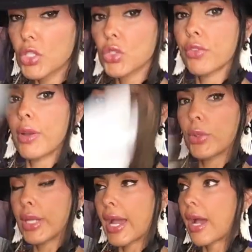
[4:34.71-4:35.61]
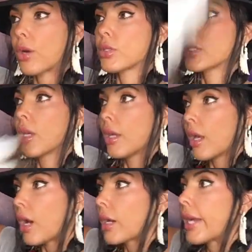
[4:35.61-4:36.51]
So if I'm doing a house,
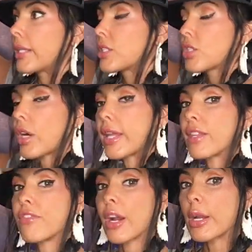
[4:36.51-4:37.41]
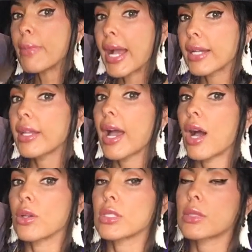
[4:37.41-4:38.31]
I'll kind of start at the very back of the
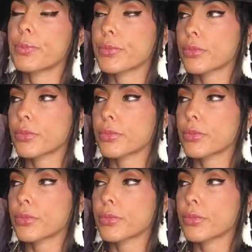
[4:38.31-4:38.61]
house.